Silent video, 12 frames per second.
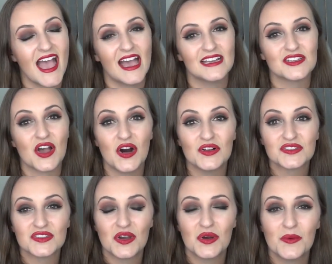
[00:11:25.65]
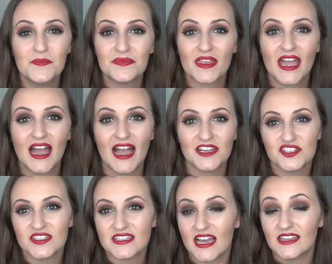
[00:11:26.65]
And also, I
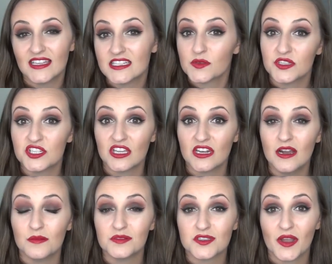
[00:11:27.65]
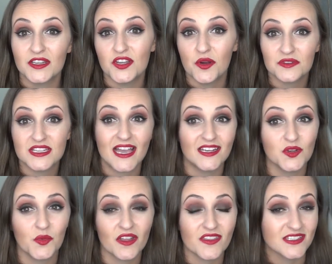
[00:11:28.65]
just, I like switching it up. So I don't tend to
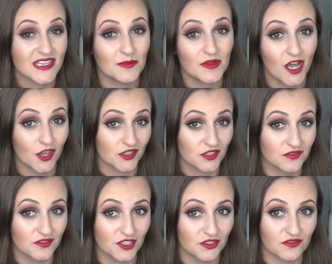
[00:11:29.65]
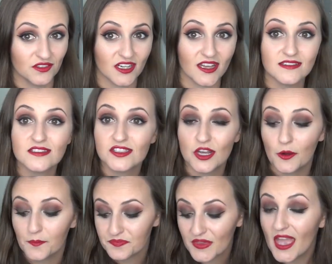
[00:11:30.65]
wear the same color over and over again.
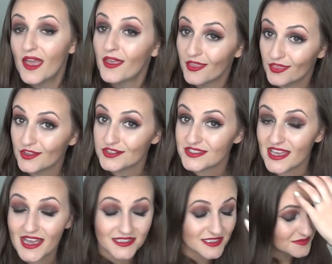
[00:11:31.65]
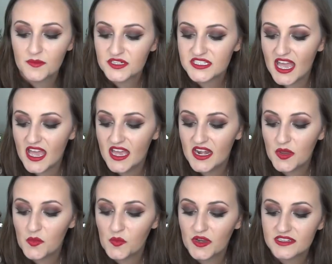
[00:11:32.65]
So there's that. Number
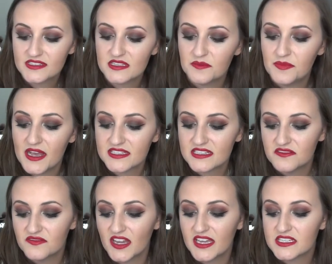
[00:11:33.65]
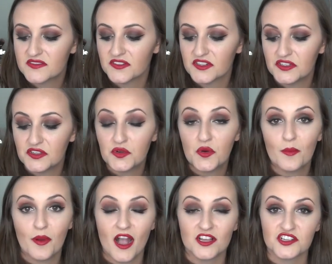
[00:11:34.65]
ten, what is the best advice for new
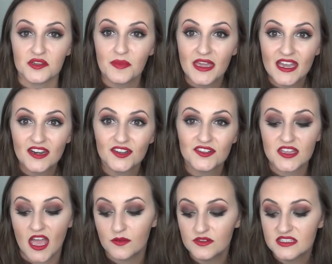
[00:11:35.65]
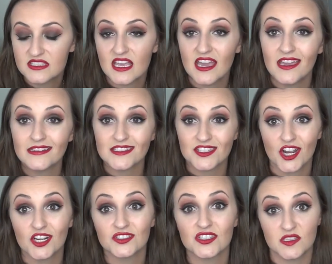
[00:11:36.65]
project panners? I would say
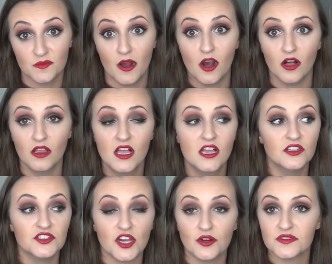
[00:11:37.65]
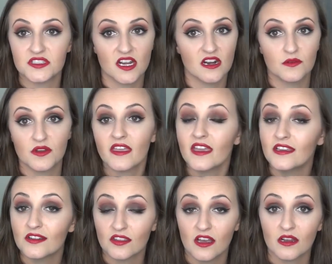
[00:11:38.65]
start small. Don't start with a
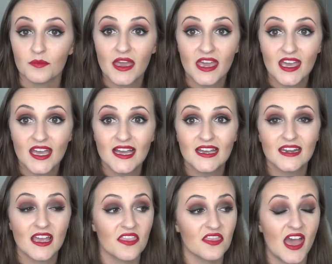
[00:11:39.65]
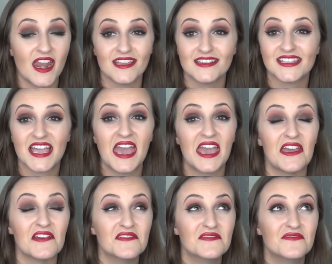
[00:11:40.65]
year-long pan. That is
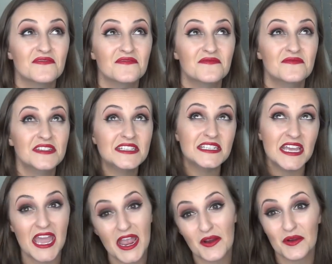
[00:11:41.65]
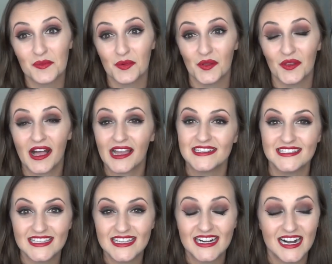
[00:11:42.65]
a terrible
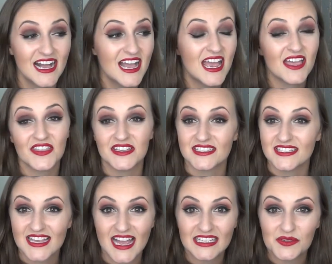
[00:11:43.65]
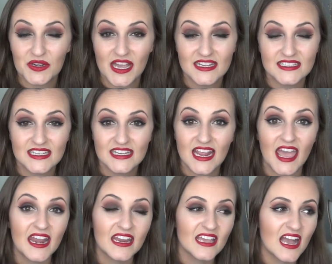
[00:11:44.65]
idea. That's exactly what I did,
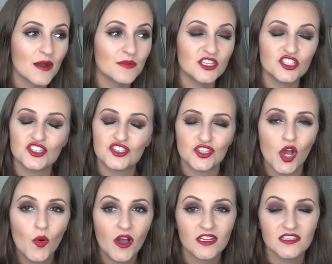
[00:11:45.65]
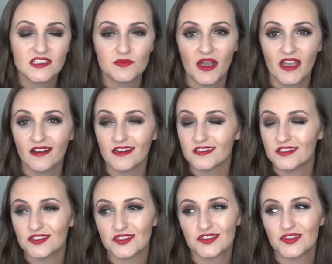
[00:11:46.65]
and it got me so uninspired,
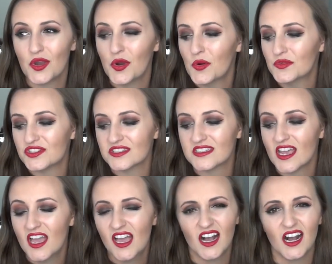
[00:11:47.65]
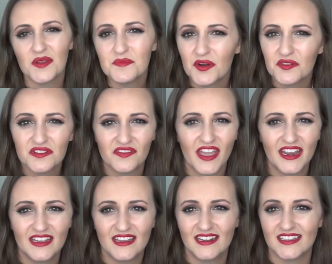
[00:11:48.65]
so just
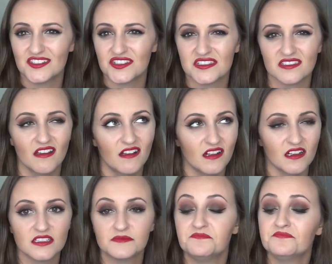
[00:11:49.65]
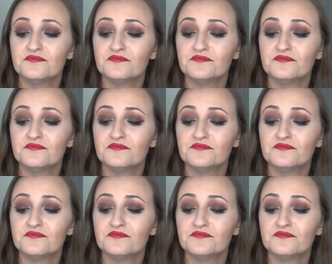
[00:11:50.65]
unmotivated, and just ugh.